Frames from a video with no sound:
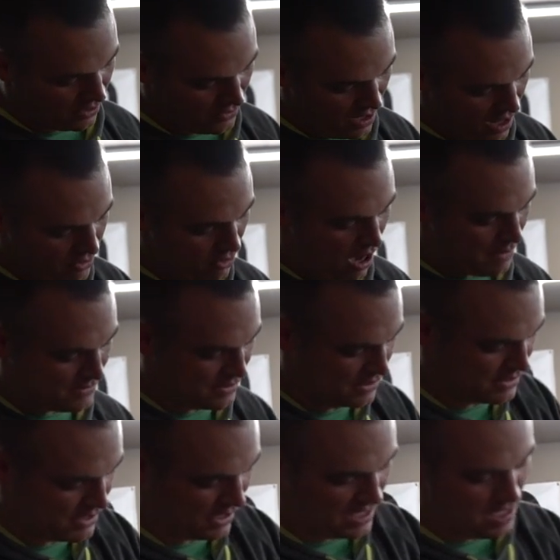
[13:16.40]
So the other option
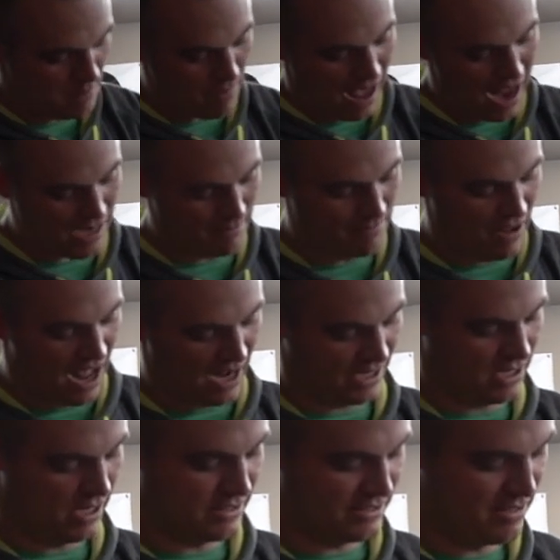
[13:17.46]
is to keep adding pie
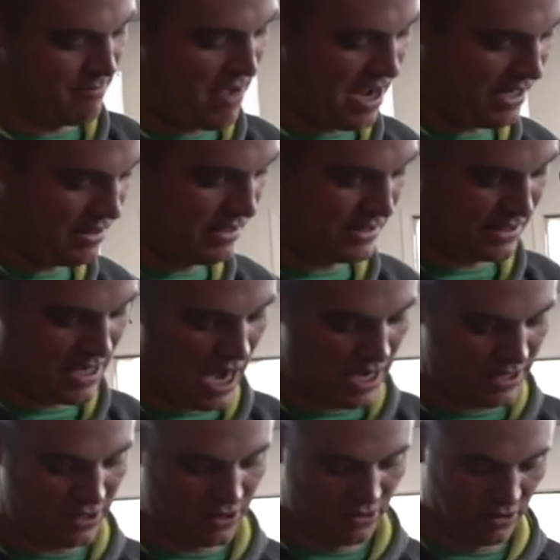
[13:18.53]
cuts to make this
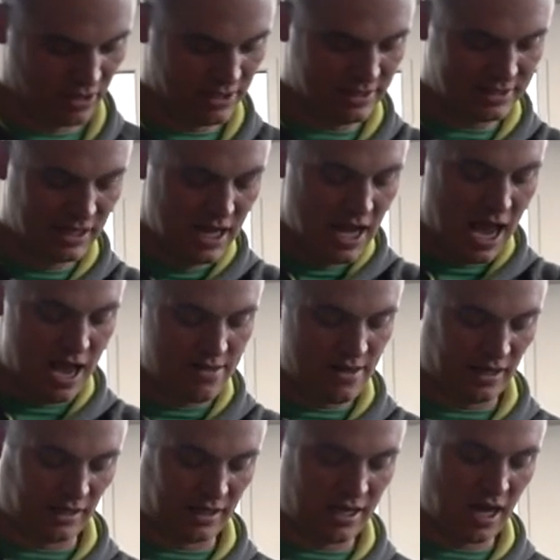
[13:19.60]
90 degrees and then